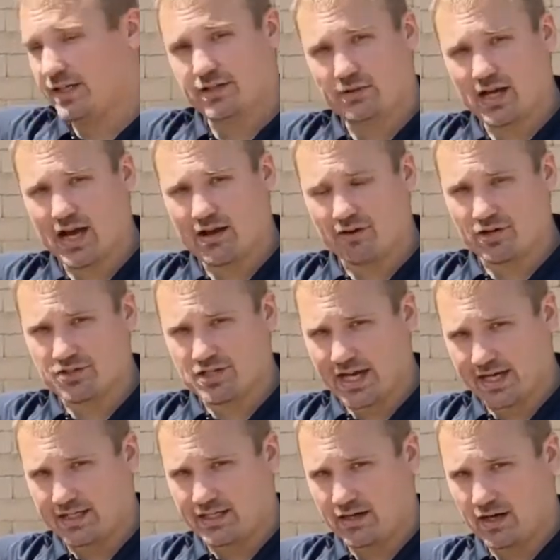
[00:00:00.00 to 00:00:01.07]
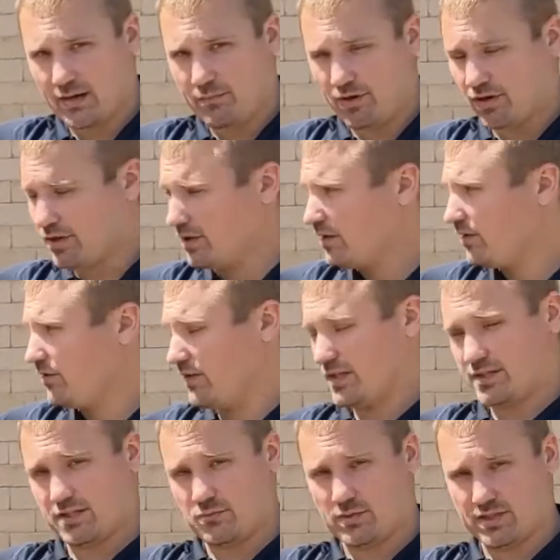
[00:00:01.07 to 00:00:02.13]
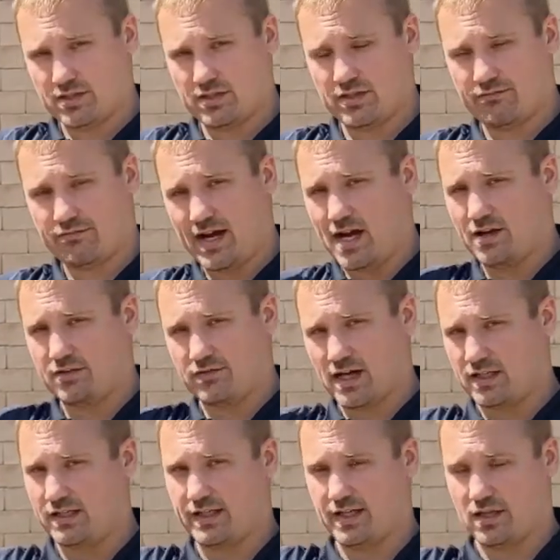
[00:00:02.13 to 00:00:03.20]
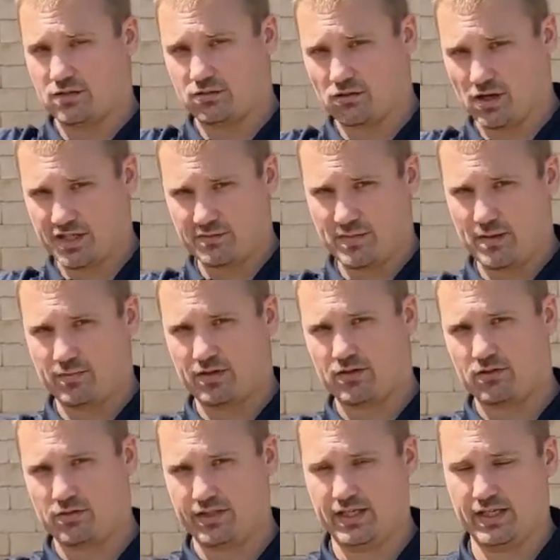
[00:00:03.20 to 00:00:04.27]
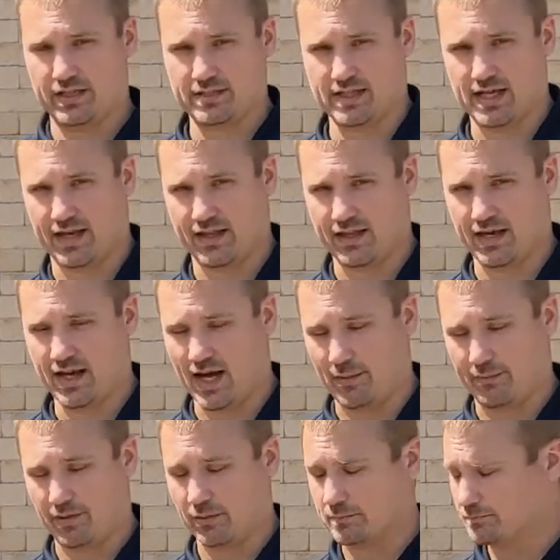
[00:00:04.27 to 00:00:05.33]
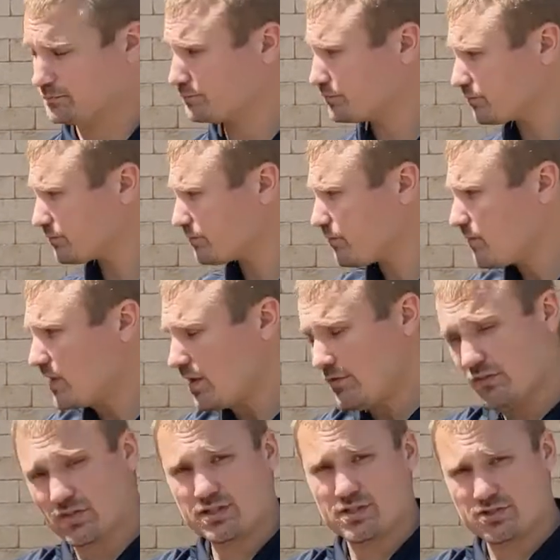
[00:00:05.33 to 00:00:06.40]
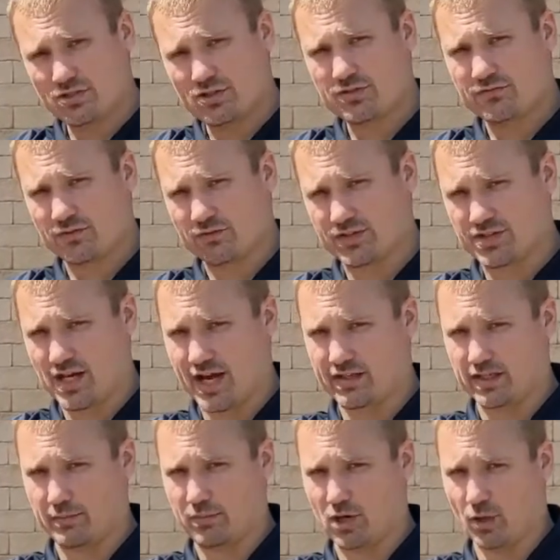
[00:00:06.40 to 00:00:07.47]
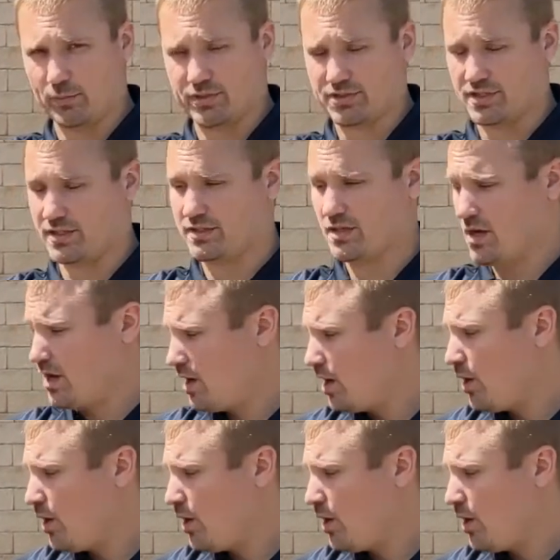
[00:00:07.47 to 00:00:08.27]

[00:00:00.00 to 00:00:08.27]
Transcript: we do have our secondary burner. This is what's going to fire directly into the cross member on the inside of the hopper. This is used for recycling purposes.